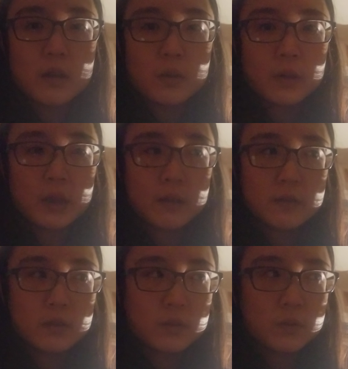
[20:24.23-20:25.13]
We have
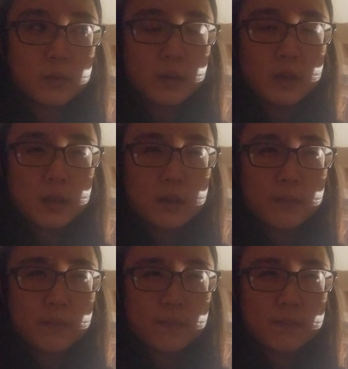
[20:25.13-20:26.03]
to
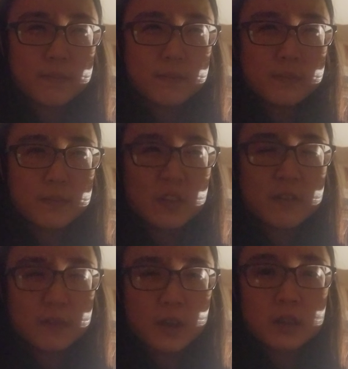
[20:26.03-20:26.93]

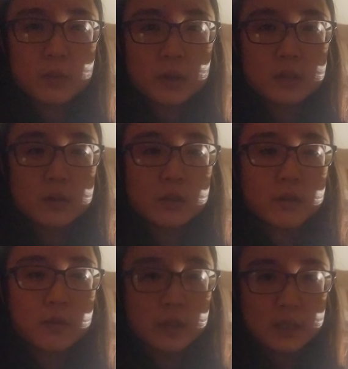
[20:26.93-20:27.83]
find ways to
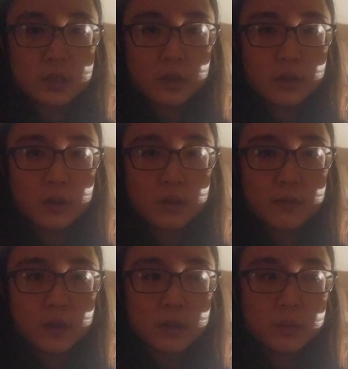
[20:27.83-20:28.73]
live with each other,
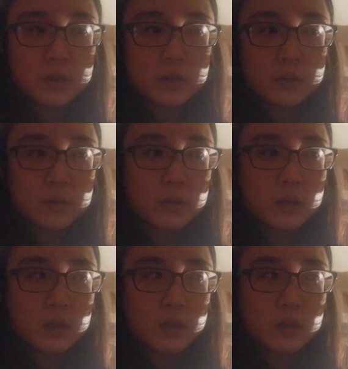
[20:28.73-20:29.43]
find ways to